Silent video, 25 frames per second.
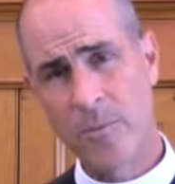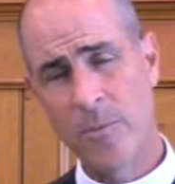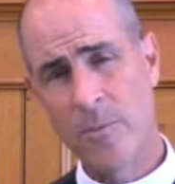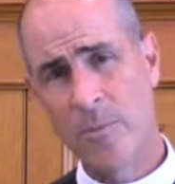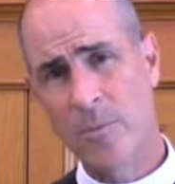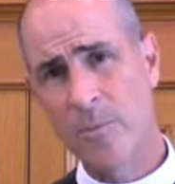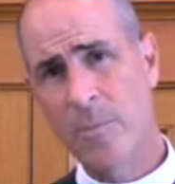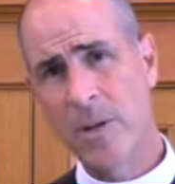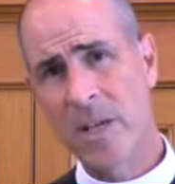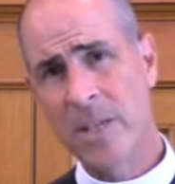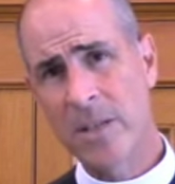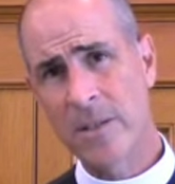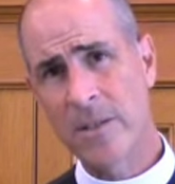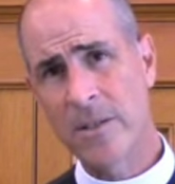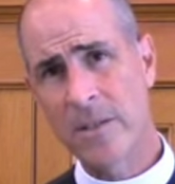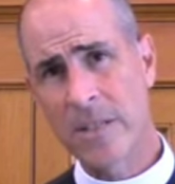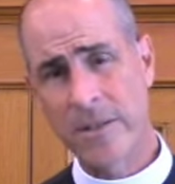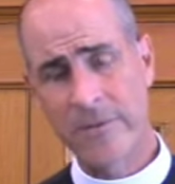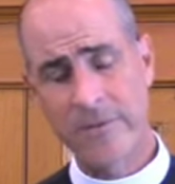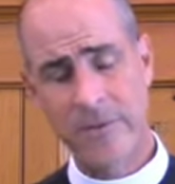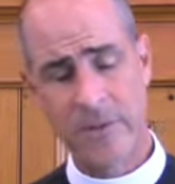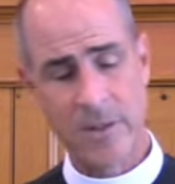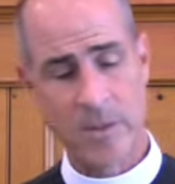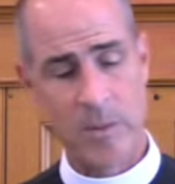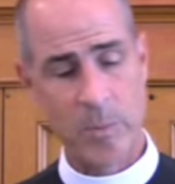Butler
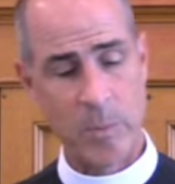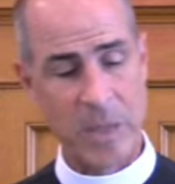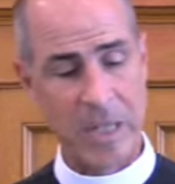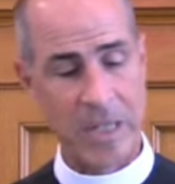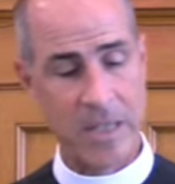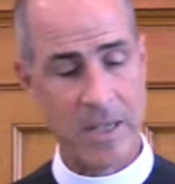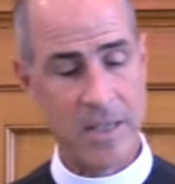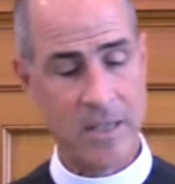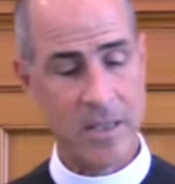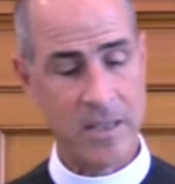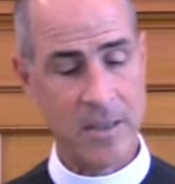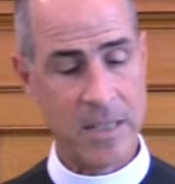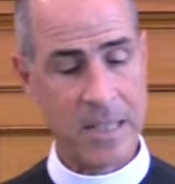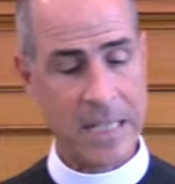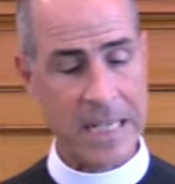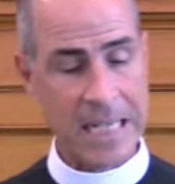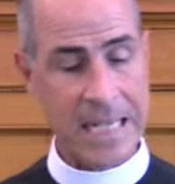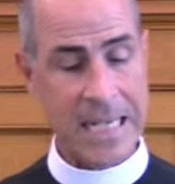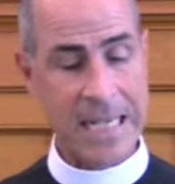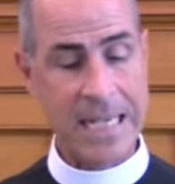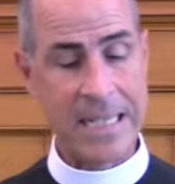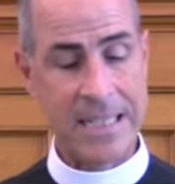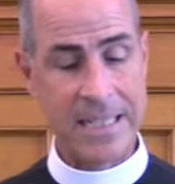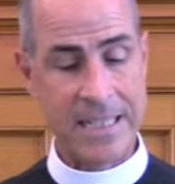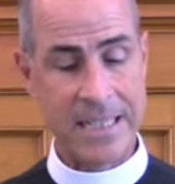differs because
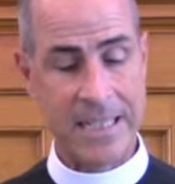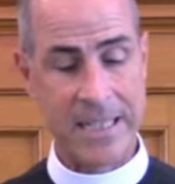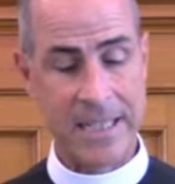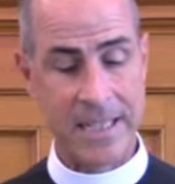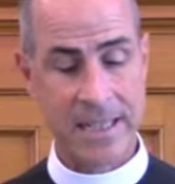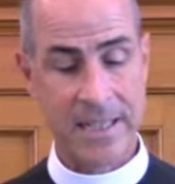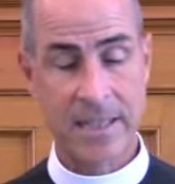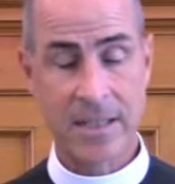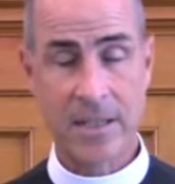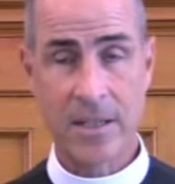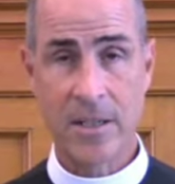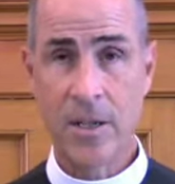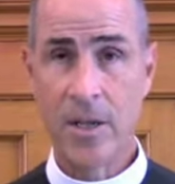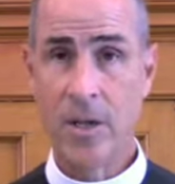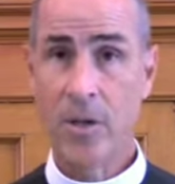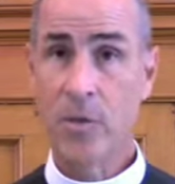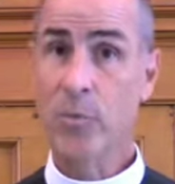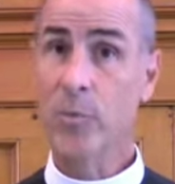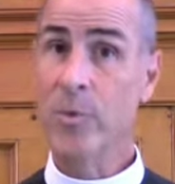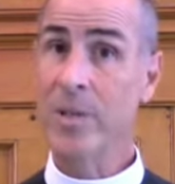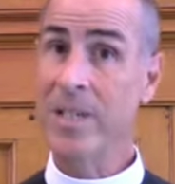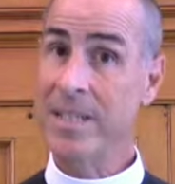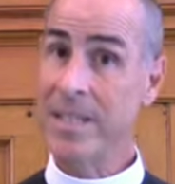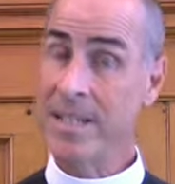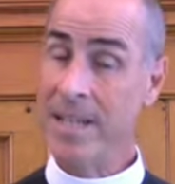he sees
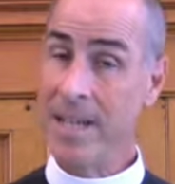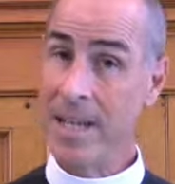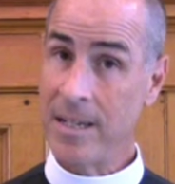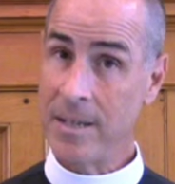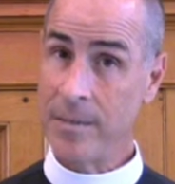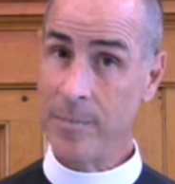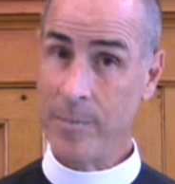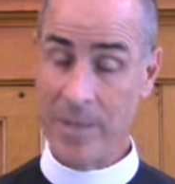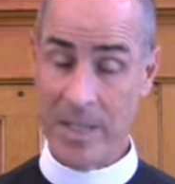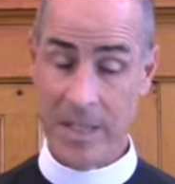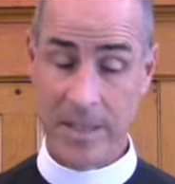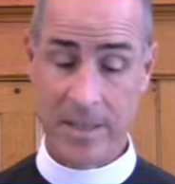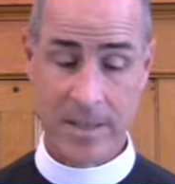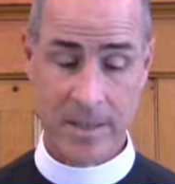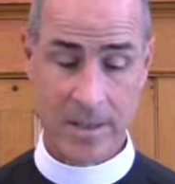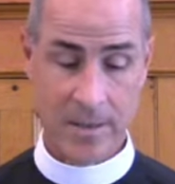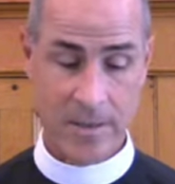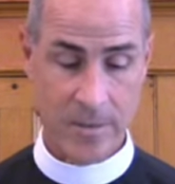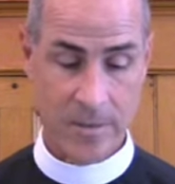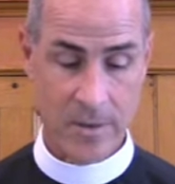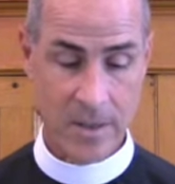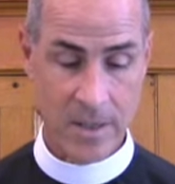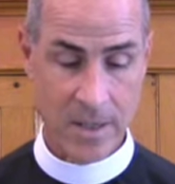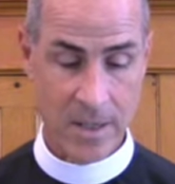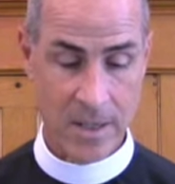resentment
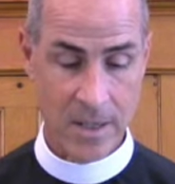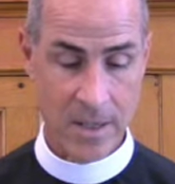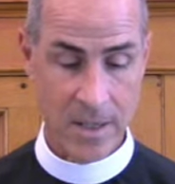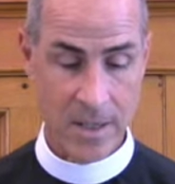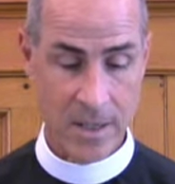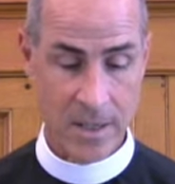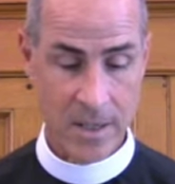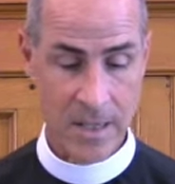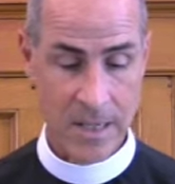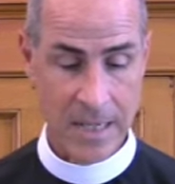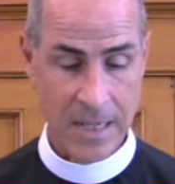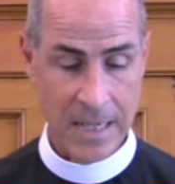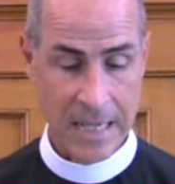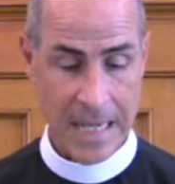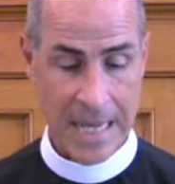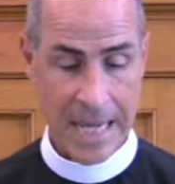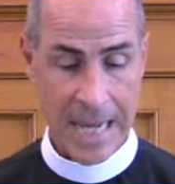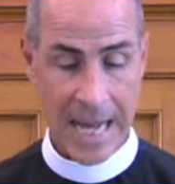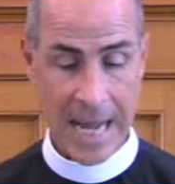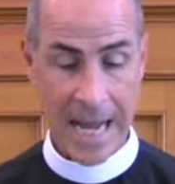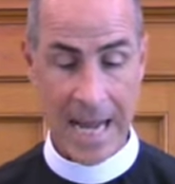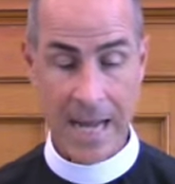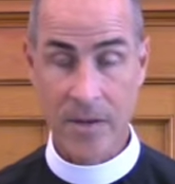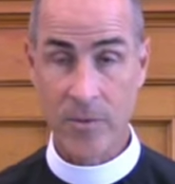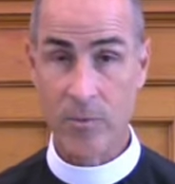
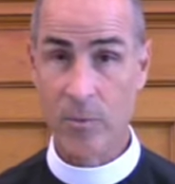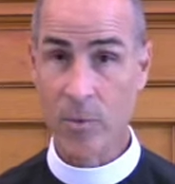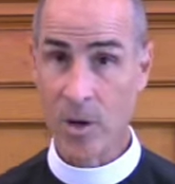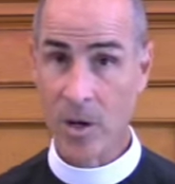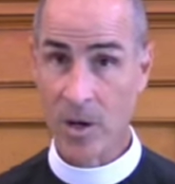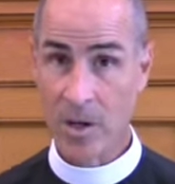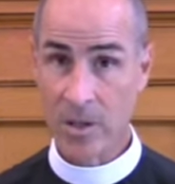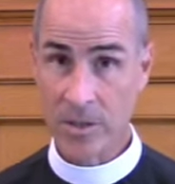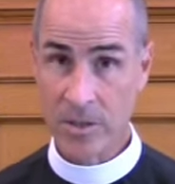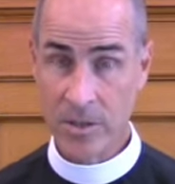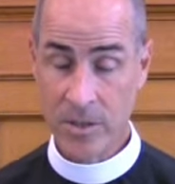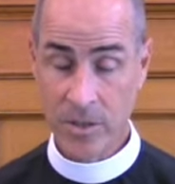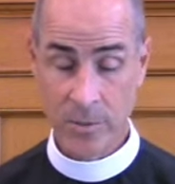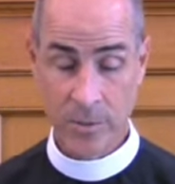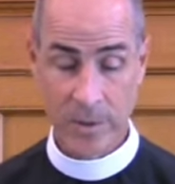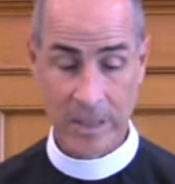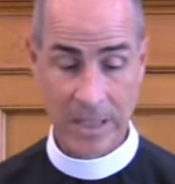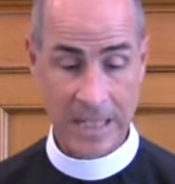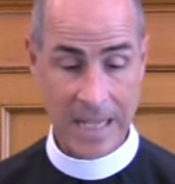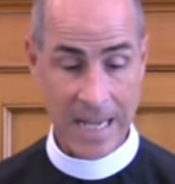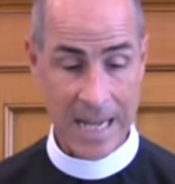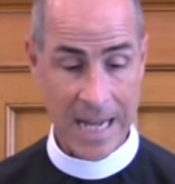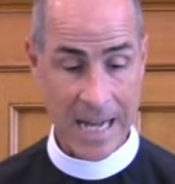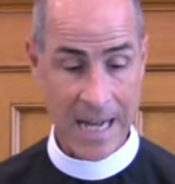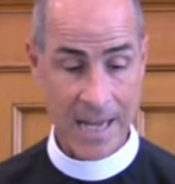at
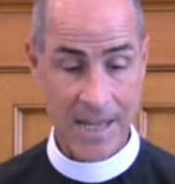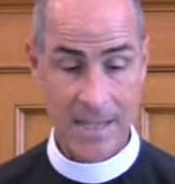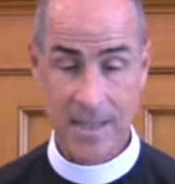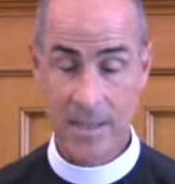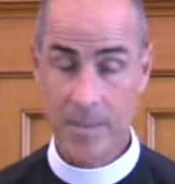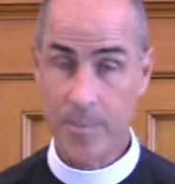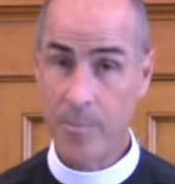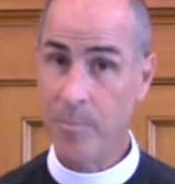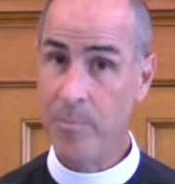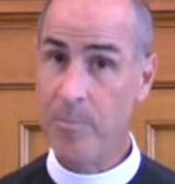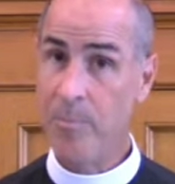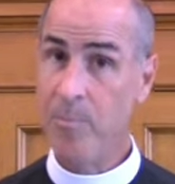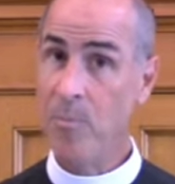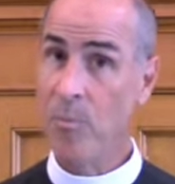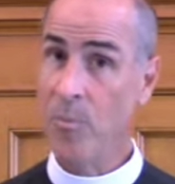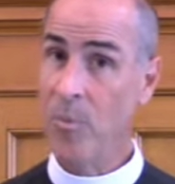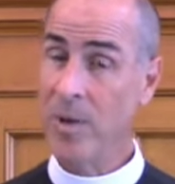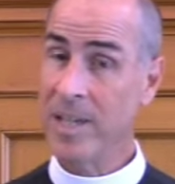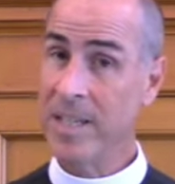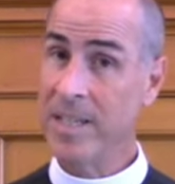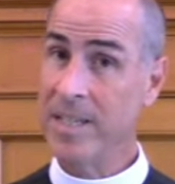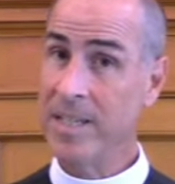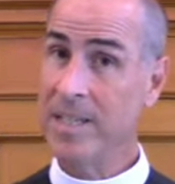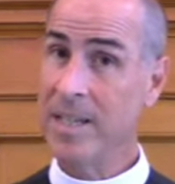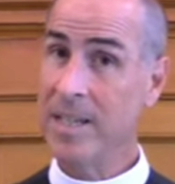wrongdoing as
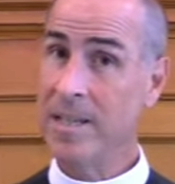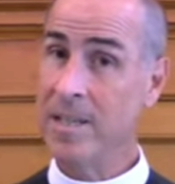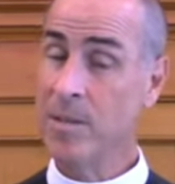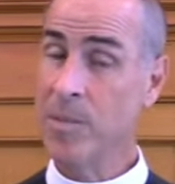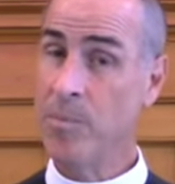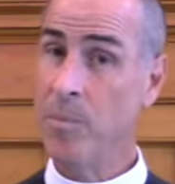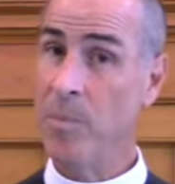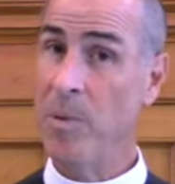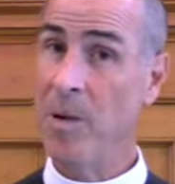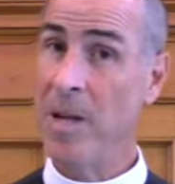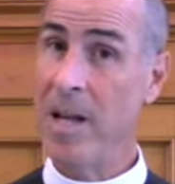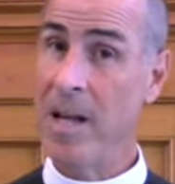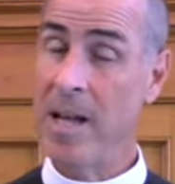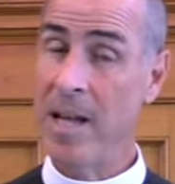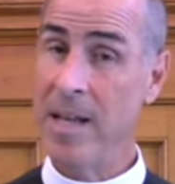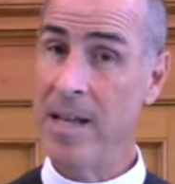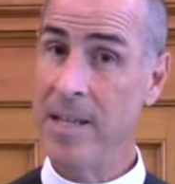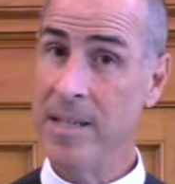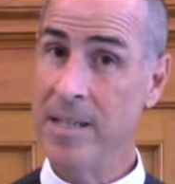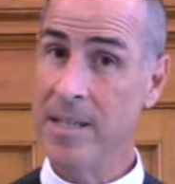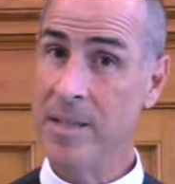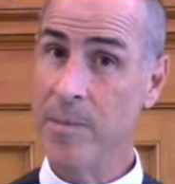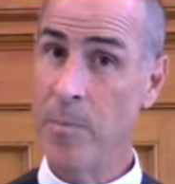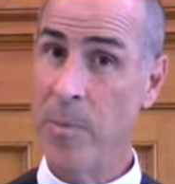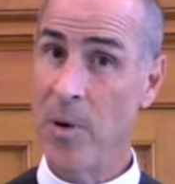what he says
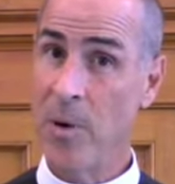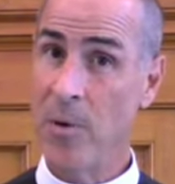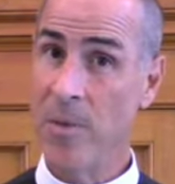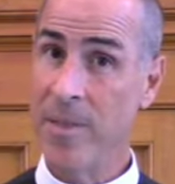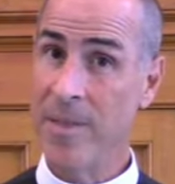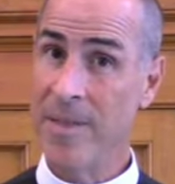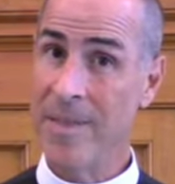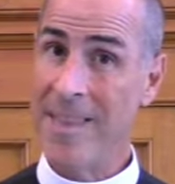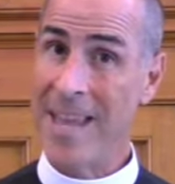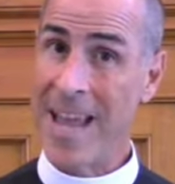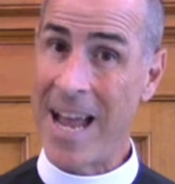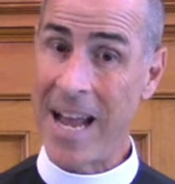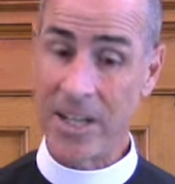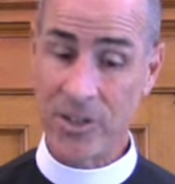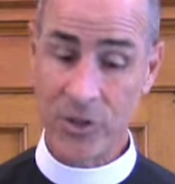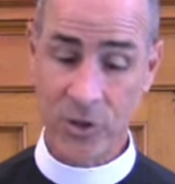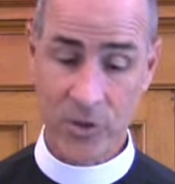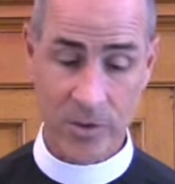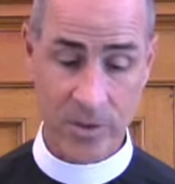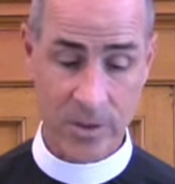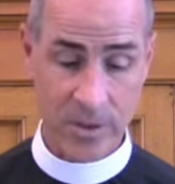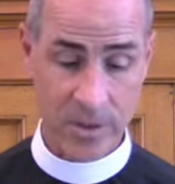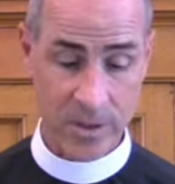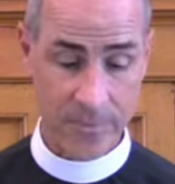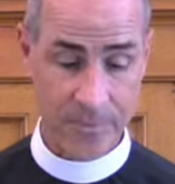is both
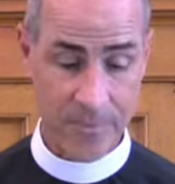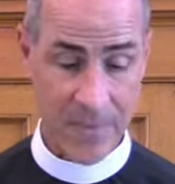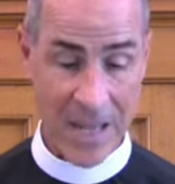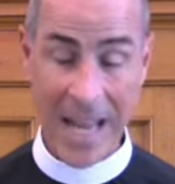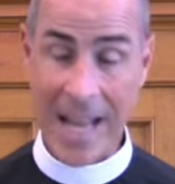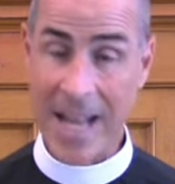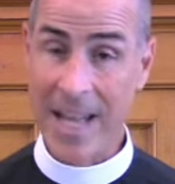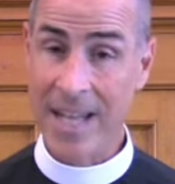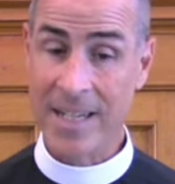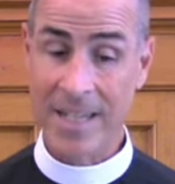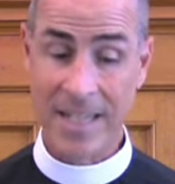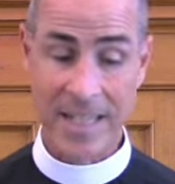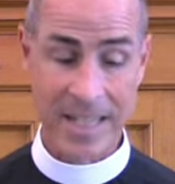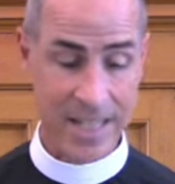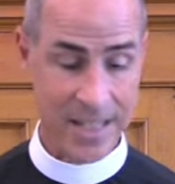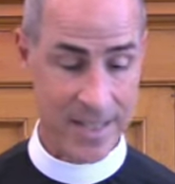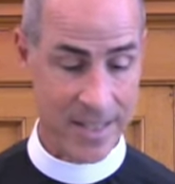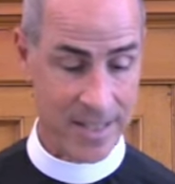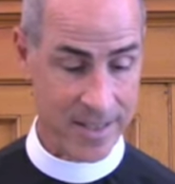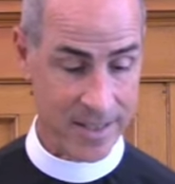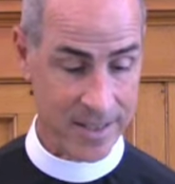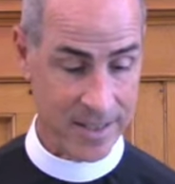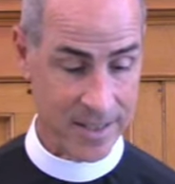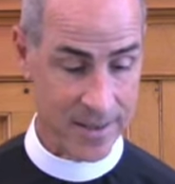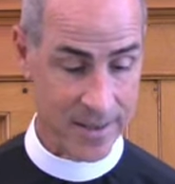natural and
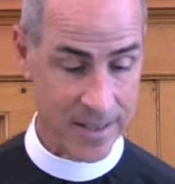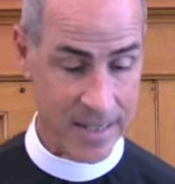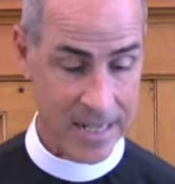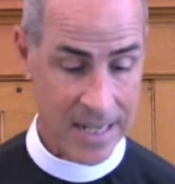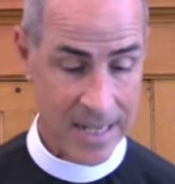innocent.